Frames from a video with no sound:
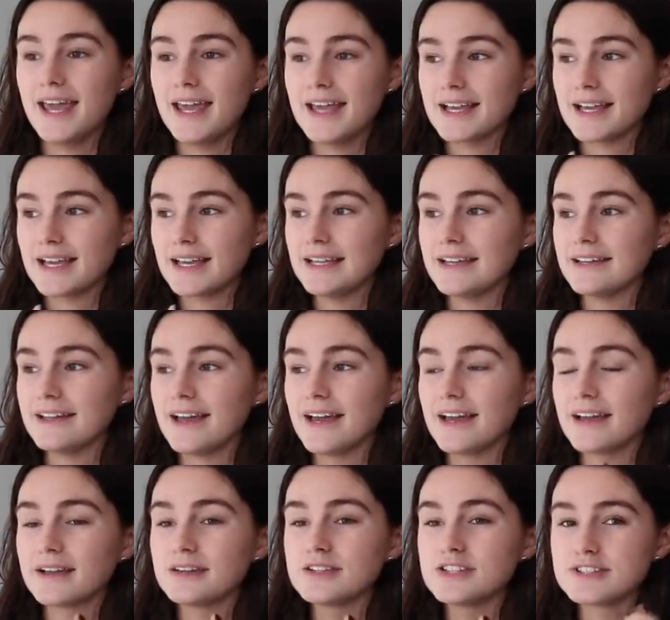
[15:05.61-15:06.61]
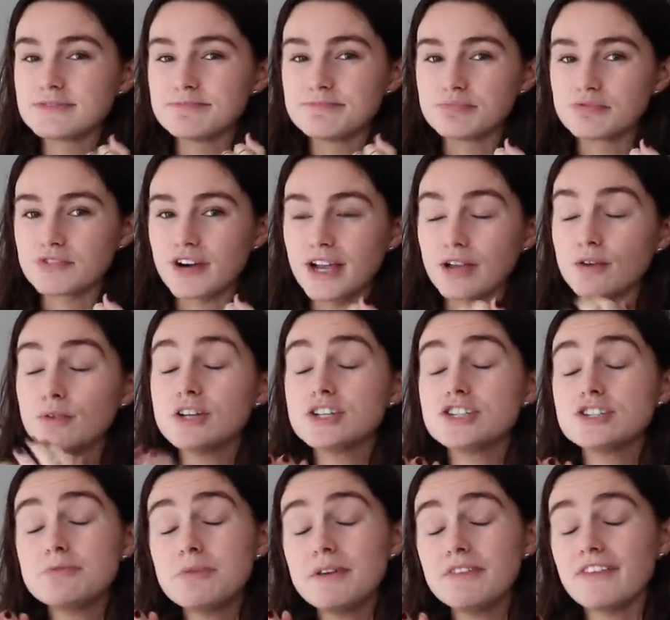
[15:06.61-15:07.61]
it can like just break,
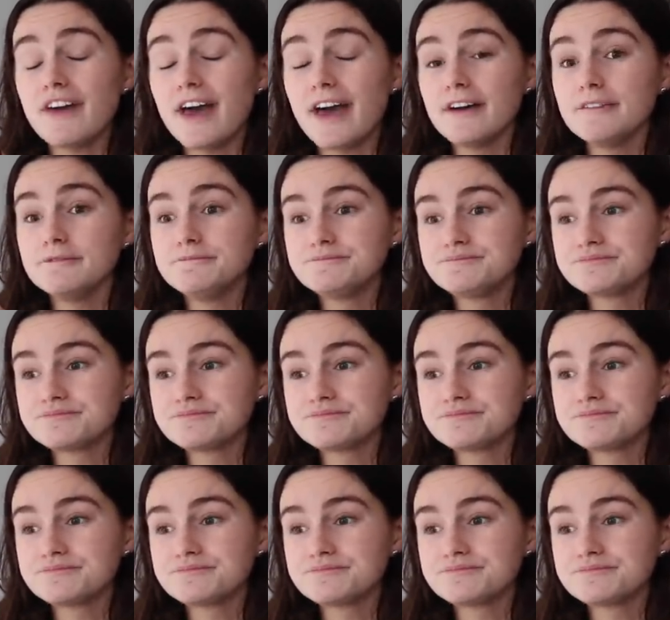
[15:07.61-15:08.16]
which to be fair,